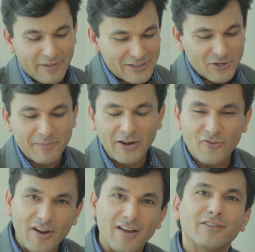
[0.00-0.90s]
based on my
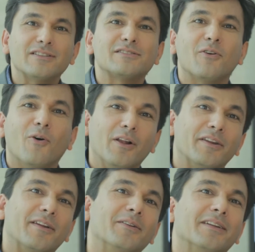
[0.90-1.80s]
travels all
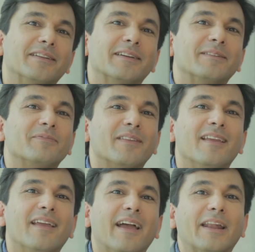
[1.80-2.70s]
around India.
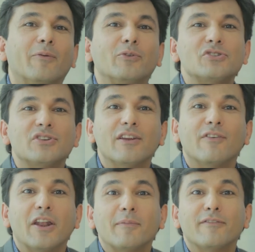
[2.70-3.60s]
And I want to share
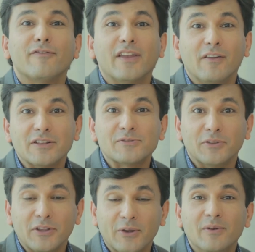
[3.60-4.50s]
one of my favorites
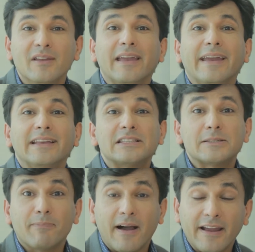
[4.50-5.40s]
with you,
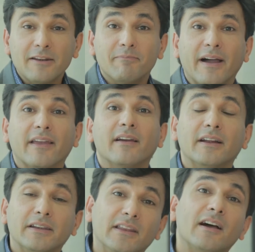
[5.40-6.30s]
inspired by
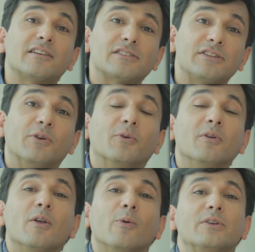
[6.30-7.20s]
a duck stew
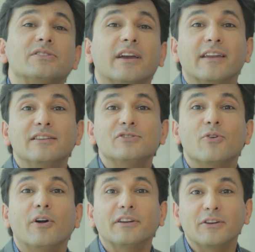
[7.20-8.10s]
which I
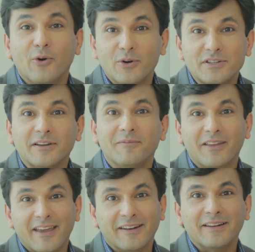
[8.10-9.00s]
enjoyed in Kottayam,
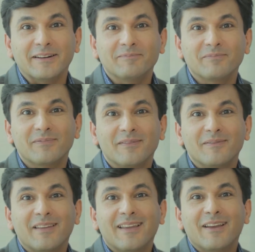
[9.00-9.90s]
Kerala.
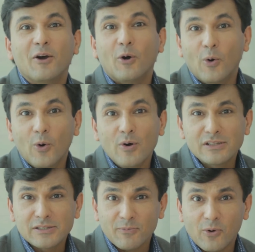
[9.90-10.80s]

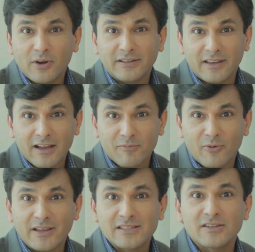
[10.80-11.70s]
Oak smoked duck
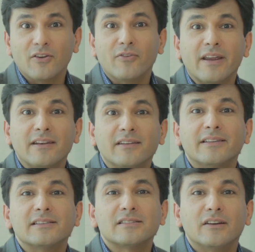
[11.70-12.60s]
breast rendered
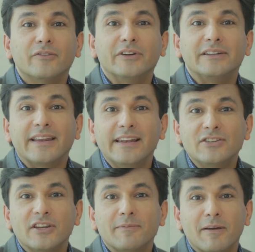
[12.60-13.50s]
and served with
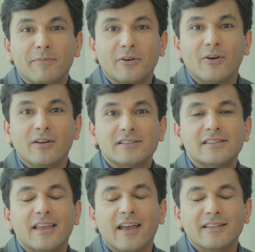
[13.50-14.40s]
Tellicherry peppercorns
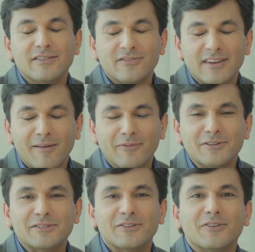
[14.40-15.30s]
and
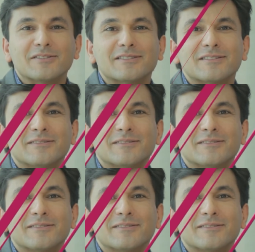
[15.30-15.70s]
tamarind sauce.